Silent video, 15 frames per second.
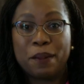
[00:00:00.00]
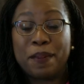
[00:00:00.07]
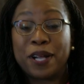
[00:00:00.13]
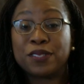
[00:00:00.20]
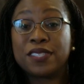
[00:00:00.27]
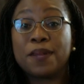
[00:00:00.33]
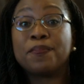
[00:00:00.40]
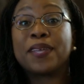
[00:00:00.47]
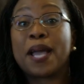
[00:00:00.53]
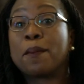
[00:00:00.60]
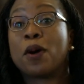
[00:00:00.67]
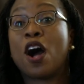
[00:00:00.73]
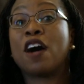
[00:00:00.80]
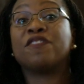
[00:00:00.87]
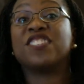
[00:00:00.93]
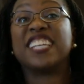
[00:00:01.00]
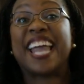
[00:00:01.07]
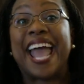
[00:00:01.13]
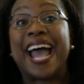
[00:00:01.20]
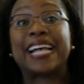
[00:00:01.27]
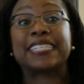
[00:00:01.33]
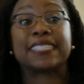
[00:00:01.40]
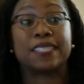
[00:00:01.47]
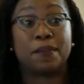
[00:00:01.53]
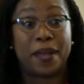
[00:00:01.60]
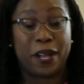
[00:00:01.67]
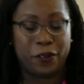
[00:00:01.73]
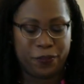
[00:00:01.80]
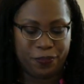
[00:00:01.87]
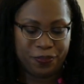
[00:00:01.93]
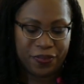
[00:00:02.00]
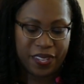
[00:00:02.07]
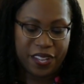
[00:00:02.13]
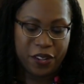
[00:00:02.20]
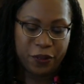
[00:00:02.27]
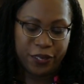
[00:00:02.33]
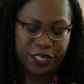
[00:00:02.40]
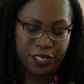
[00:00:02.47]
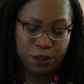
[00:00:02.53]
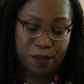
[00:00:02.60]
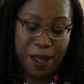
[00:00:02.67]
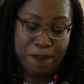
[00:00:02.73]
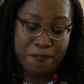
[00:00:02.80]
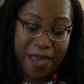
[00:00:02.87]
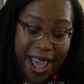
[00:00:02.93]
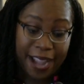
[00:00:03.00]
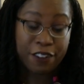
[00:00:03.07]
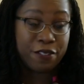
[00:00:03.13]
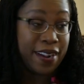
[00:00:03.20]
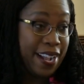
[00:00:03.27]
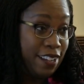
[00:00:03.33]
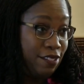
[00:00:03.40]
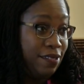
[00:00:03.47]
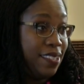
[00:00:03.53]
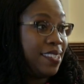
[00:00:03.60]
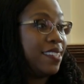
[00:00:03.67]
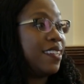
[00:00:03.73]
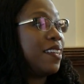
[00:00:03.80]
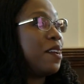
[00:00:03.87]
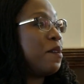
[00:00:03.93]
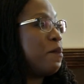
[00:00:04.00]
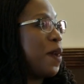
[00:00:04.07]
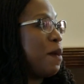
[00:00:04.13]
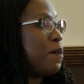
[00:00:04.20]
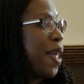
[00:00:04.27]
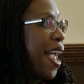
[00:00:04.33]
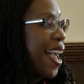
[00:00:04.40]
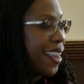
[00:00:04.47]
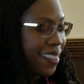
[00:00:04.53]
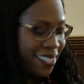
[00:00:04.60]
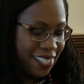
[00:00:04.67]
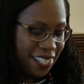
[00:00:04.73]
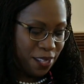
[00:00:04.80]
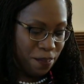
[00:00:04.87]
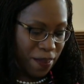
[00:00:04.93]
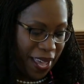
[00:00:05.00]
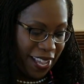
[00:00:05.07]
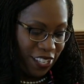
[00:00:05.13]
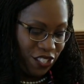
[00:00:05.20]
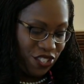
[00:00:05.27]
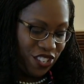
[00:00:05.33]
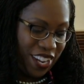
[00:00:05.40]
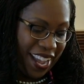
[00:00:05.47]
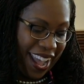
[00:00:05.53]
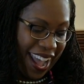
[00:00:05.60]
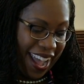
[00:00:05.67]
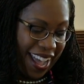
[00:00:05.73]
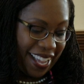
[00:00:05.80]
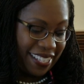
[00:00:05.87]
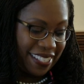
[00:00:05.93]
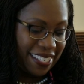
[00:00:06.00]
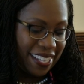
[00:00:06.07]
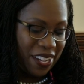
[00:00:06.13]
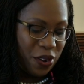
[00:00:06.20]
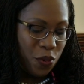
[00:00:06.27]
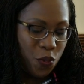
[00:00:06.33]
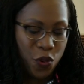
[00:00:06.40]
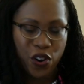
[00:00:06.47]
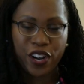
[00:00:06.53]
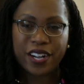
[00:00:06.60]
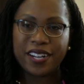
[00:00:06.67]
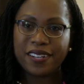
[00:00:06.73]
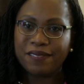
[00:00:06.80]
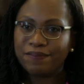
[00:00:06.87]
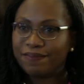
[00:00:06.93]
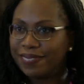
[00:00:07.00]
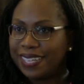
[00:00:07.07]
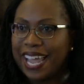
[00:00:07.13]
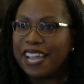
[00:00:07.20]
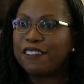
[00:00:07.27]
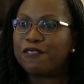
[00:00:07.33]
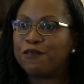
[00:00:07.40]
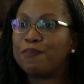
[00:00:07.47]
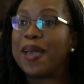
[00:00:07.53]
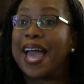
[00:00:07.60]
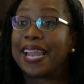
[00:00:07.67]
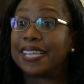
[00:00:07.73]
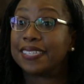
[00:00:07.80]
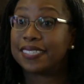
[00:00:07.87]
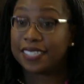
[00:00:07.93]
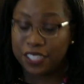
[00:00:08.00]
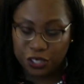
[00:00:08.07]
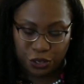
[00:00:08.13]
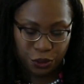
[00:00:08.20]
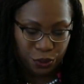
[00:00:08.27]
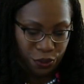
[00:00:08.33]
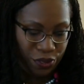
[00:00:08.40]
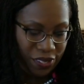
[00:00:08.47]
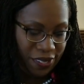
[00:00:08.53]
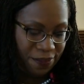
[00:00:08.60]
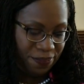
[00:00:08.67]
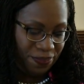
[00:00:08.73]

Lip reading: about something I'm often asked about, which is my background, my path to the bench, and work-life balance issues.